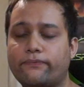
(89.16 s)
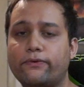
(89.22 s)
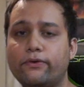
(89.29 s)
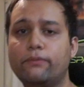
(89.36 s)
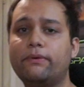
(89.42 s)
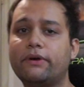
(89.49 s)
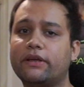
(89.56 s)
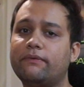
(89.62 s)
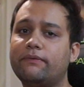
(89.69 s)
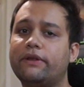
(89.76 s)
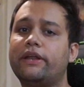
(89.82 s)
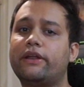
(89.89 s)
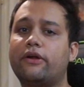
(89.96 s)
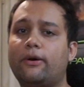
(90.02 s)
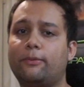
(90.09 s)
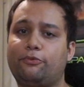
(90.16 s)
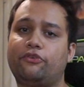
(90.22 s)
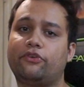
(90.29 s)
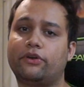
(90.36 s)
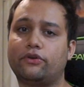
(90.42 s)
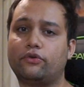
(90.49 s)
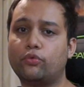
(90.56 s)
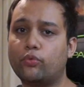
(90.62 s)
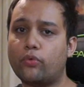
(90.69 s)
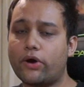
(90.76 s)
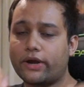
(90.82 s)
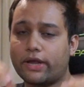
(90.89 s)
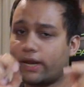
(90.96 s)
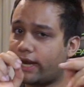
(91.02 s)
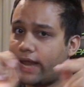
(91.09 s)
you were given an option to work
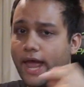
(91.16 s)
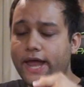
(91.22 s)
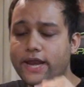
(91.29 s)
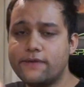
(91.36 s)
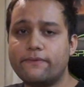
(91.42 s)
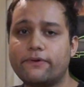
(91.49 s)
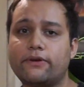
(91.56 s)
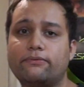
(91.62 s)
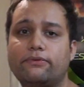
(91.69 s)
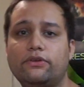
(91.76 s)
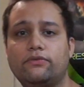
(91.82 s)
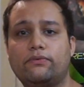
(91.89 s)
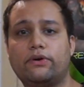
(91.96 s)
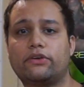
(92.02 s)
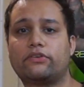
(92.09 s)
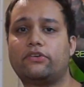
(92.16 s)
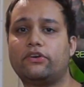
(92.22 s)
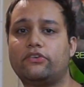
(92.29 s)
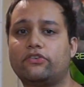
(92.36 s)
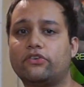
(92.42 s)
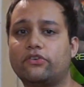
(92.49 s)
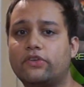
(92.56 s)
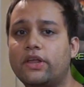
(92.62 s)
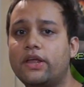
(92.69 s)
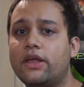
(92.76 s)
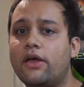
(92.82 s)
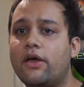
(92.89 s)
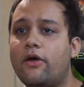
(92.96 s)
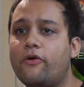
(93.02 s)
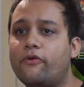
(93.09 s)
in any one of these workstations,
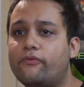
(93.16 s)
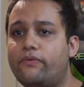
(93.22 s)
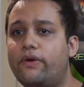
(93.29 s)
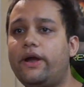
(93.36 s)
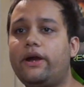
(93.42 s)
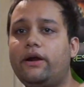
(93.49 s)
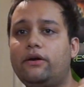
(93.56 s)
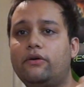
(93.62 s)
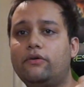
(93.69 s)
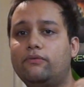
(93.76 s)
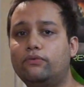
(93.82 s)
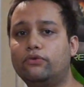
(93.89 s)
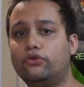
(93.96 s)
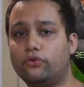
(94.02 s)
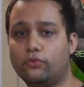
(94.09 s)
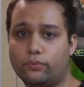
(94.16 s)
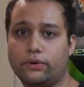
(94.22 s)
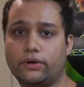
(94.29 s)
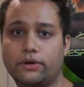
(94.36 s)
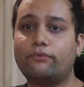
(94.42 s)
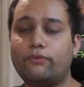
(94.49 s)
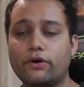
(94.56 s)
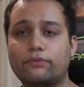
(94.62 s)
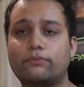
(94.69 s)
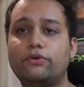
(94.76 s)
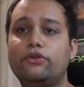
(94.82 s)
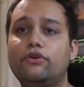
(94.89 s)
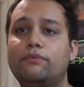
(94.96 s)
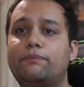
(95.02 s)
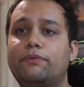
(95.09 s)
where would you work? What would
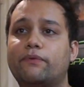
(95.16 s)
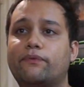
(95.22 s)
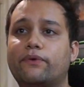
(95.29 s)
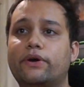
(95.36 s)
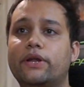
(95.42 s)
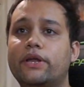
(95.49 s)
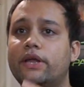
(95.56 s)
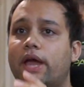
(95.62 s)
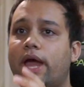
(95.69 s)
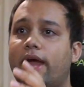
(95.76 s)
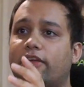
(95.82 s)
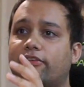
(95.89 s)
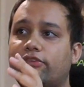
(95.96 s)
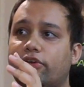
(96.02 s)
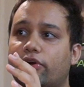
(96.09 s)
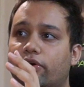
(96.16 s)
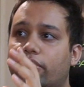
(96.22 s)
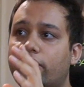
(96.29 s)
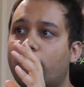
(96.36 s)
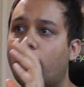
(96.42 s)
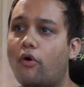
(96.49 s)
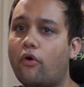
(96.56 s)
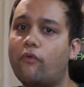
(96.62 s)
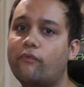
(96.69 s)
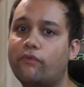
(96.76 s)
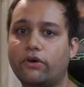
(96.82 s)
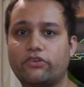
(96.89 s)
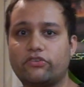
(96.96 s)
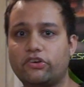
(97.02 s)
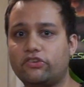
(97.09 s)
you prefer as your home
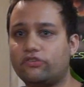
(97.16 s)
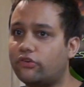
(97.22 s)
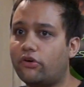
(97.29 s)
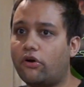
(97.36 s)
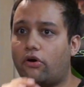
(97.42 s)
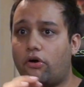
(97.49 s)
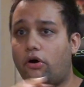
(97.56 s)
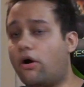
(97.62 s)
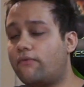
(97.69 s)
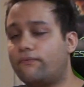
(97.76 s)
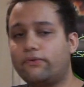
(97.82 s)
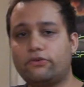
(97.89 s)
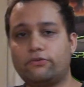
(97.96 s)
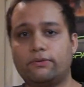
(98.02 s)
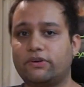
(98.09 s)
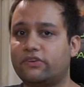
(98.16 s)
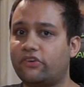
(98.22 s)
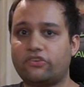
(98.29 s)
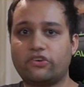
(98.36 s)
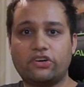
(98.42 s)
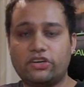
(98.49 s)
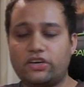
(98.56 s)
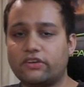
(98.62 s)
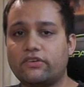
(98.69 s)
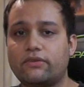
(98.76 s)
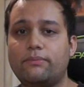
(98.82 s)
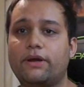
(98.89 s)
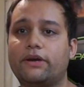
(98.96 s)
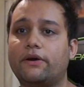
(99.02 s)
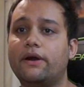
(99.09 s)
workstation or office workstation? It doesn't
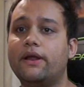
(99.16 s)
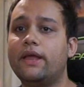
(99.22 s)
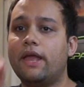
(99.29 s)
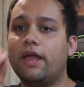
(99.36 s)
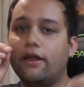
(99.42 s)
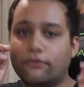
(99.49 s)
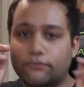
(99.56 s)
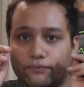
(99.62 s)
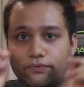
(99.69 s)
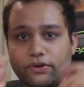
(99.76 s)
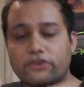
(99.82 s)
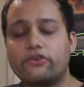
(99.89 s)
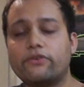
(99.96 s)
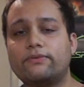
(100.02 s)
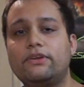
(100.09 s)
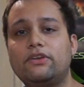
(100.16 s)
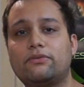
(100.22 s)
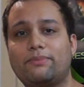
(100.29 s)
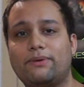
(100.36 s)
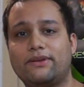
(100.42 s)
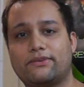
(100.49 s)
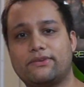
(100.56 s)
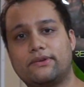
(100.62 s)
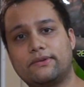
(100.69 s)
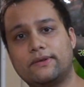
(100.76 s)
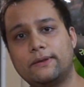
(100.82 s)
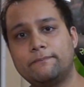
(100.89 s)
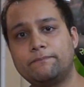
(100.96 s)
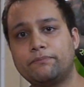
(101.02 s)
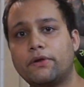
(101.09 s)
matter. In which of these places
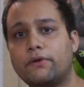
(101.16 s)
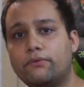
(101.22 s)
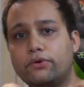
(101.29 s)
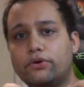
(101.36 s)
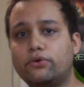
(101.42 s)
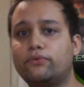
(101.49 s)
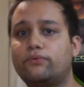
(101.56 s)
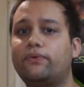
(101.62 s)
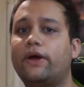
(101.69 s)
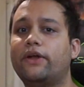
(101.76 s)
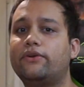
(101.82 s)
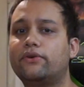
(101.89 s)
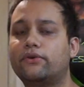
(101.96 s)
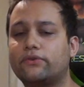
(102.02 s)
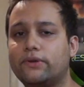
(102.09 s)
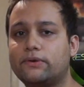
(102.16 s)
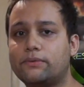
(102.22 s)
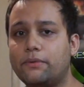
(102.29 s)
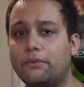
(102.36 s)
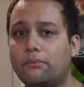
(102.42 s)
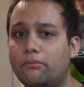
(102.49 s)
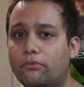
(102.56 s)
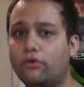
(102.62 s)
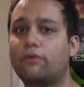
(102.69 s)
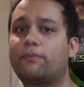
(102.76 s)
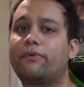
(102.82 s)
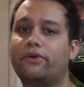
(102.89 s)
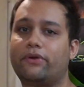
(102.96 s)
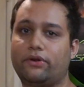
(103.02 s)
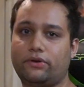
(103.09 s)
would you find yourself to be more
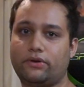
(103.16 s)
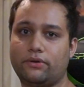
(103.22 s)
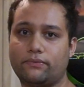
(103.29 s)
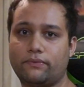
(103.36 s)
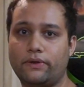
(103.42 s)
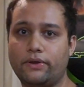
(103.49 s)
productive